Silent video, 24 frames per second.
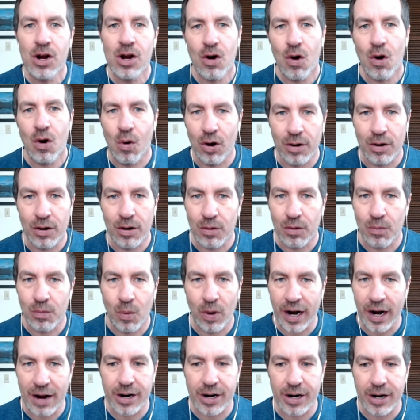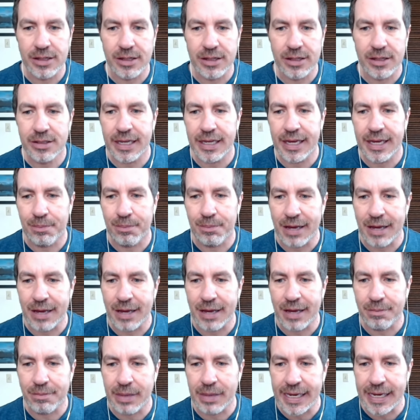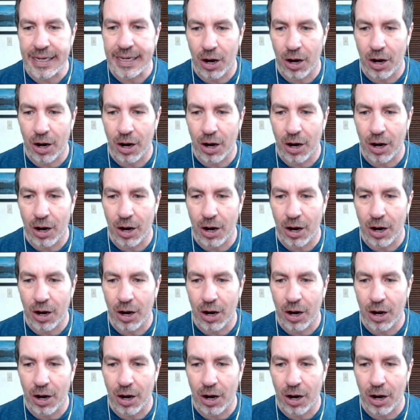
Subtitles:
or whatever else it might be.